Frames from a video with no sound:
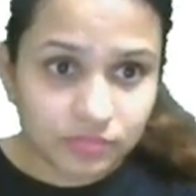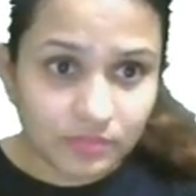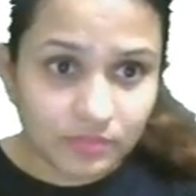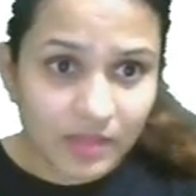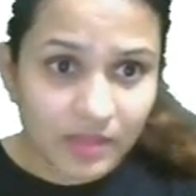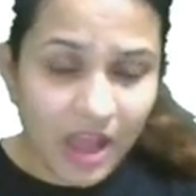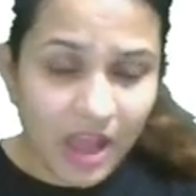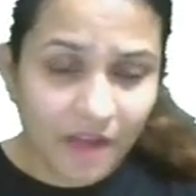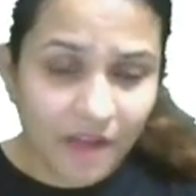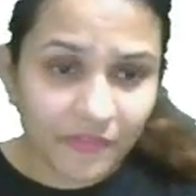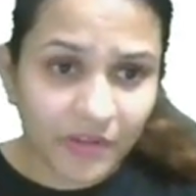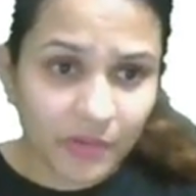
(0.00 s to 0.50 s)

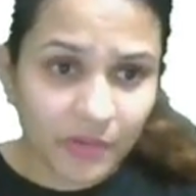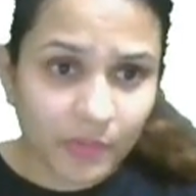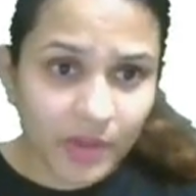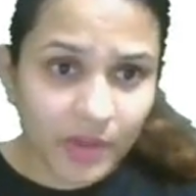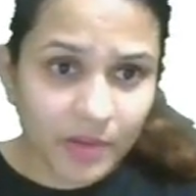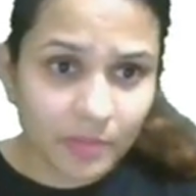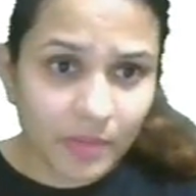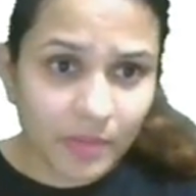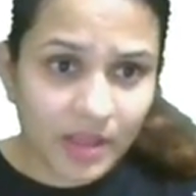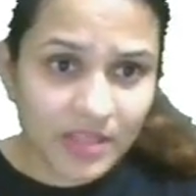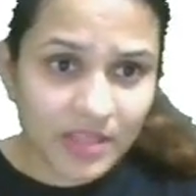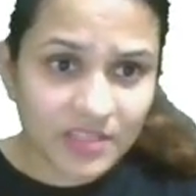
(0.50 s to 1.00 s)
After
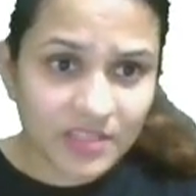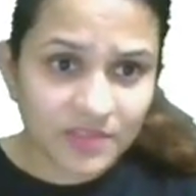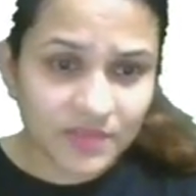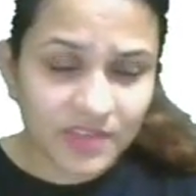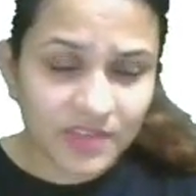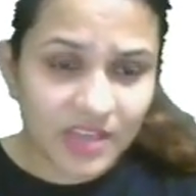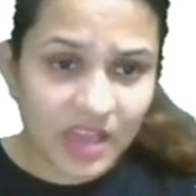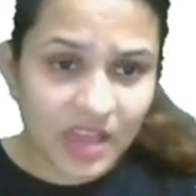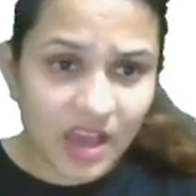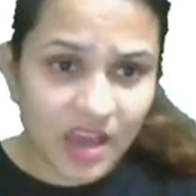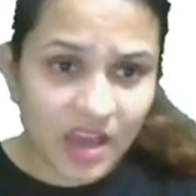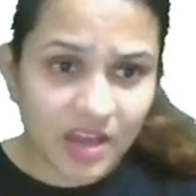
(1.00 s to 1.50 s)
1 month
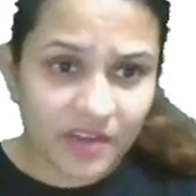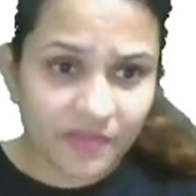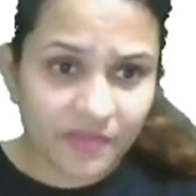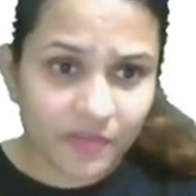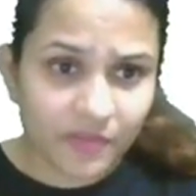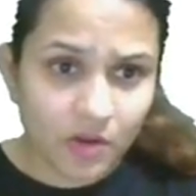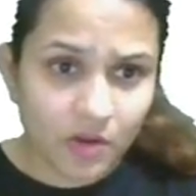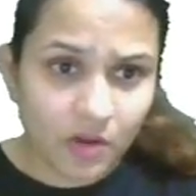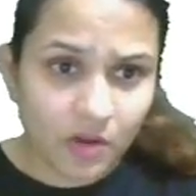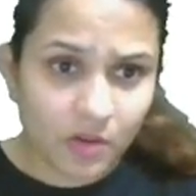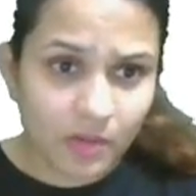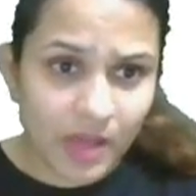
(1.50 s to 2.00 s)
we are
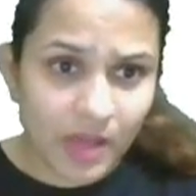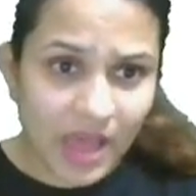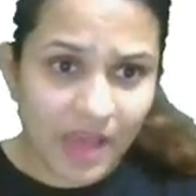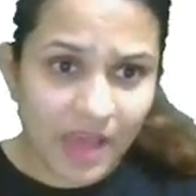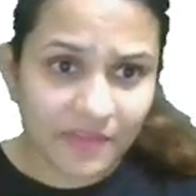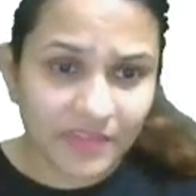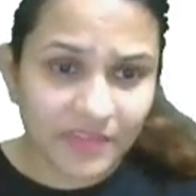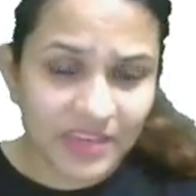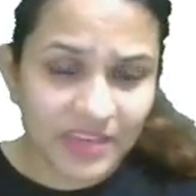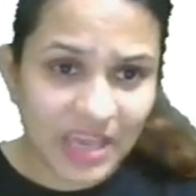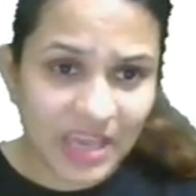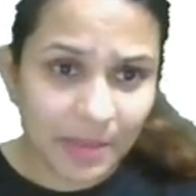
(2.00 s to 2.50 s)
from
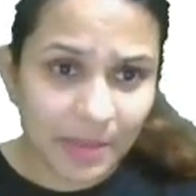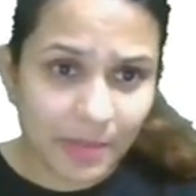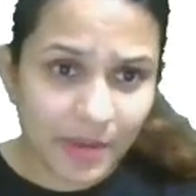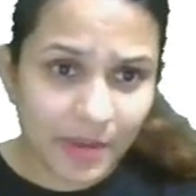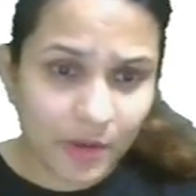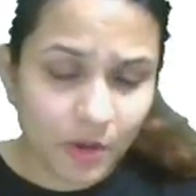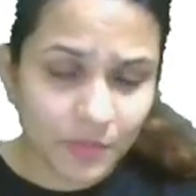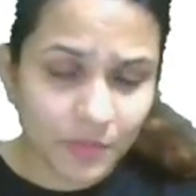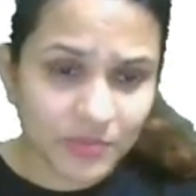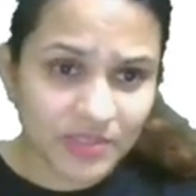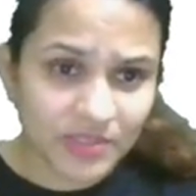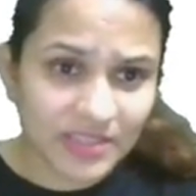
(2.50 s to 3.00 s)
have EMI
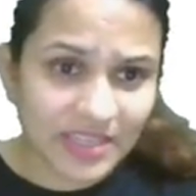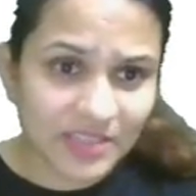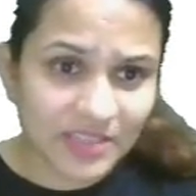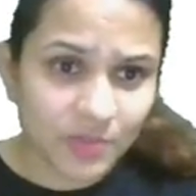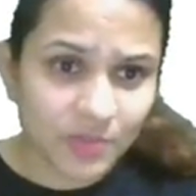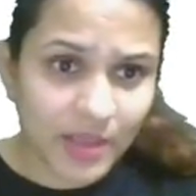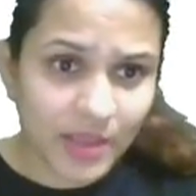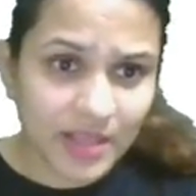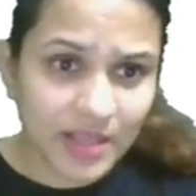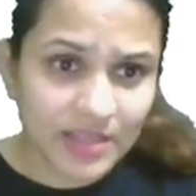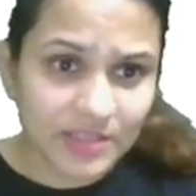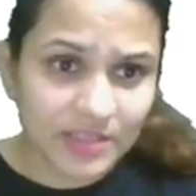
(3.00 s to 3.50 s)
options as
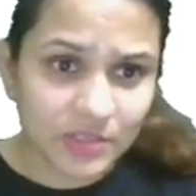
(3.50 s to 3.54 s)
well,